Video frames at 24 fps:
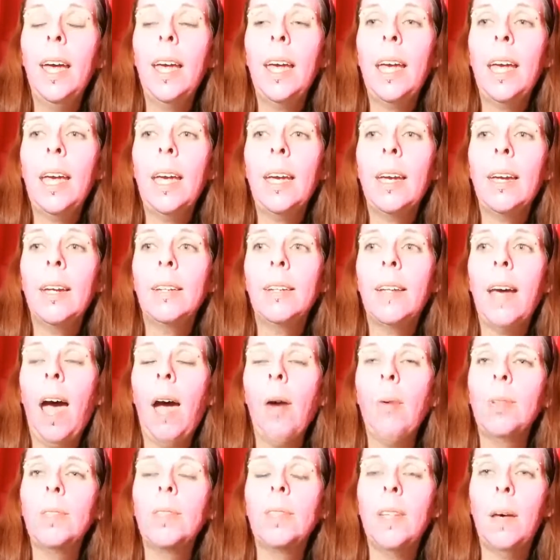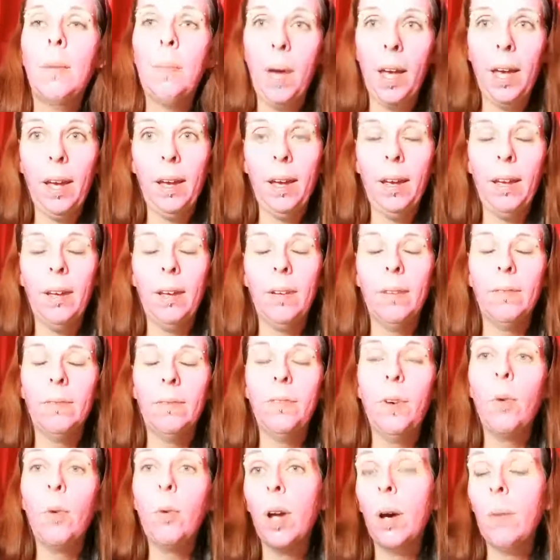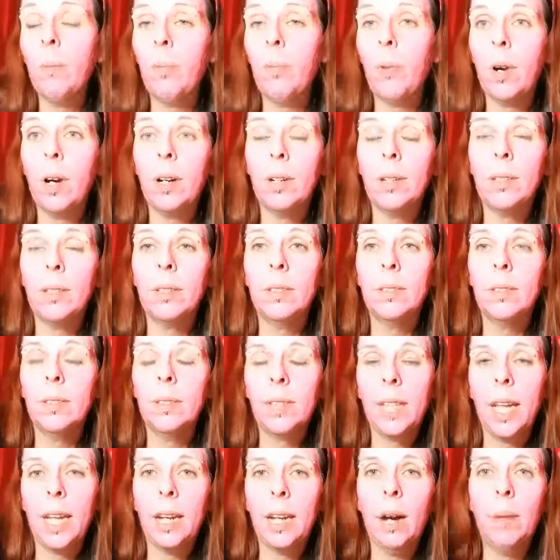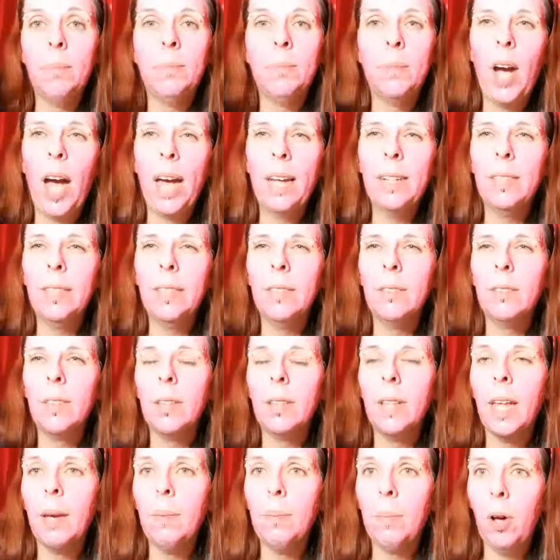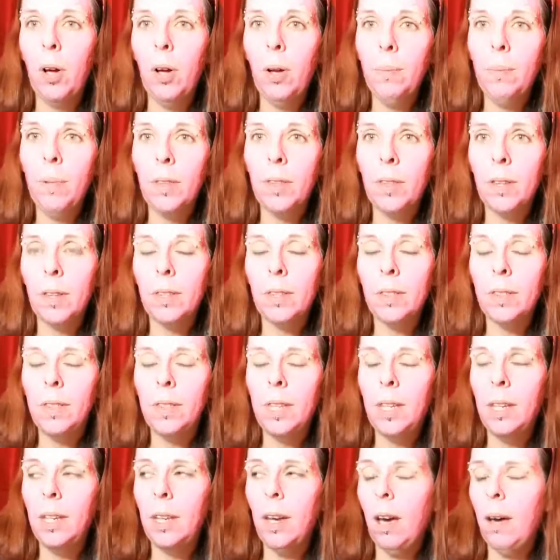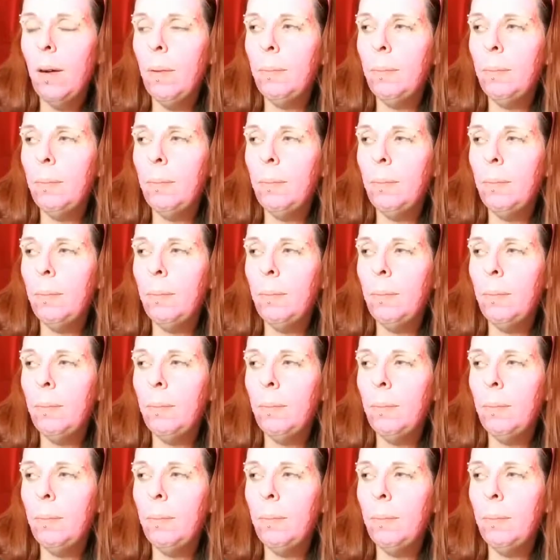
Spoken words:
and I would set my phone up where like up kind of near the light bulb of the